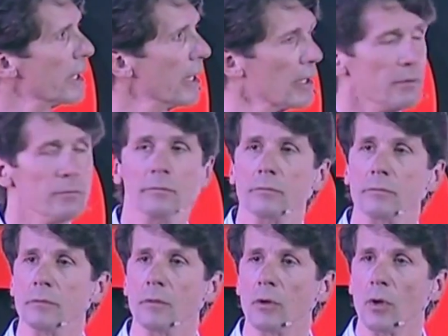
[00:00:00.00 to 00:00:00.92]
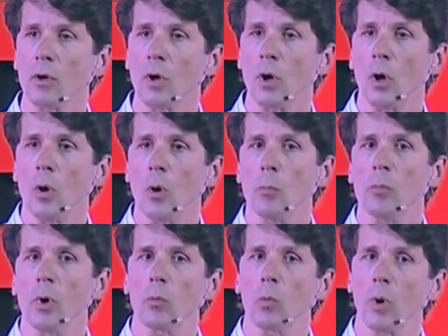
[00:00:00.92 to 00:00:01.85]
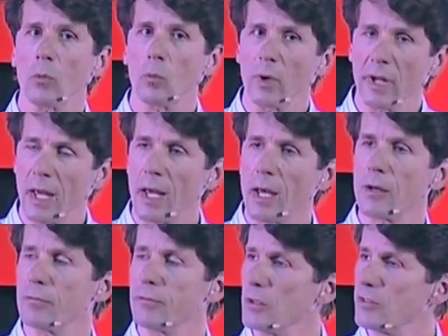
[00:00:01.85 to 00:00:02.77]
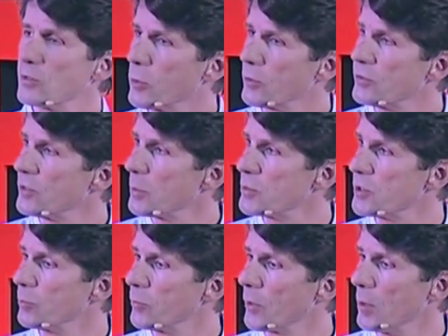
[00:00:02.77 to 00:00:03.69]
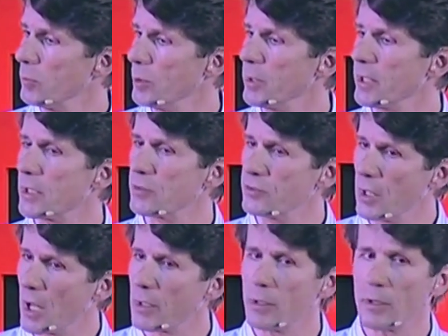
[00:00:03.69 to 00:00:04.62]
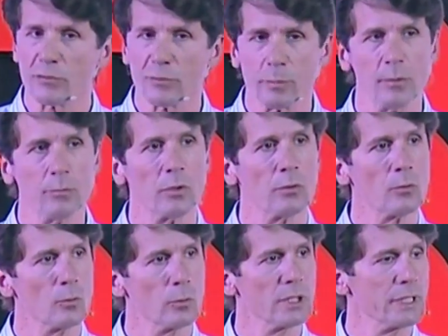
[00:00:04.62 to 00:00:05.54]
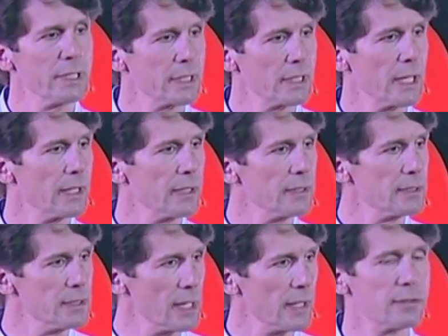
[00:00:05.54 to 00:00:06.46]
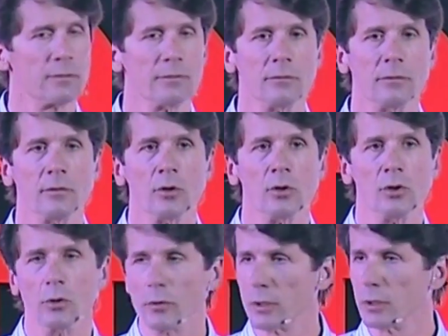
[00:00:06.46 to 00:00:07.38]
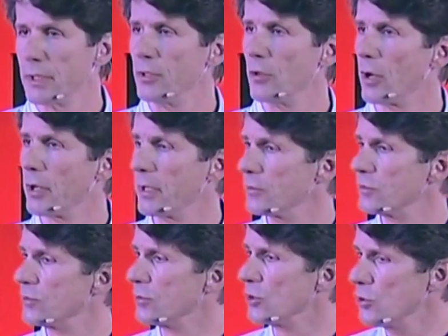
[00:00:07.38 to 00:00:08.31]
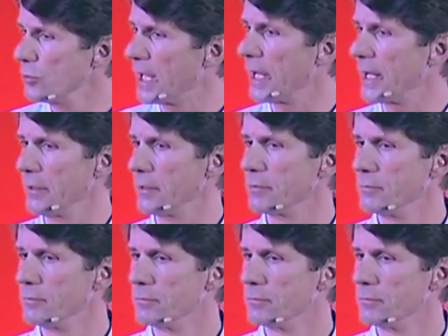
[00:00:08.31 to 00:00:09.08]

can. But what we have is a perception problem, because not enough people really get it yet. You're an elite audience. You get it.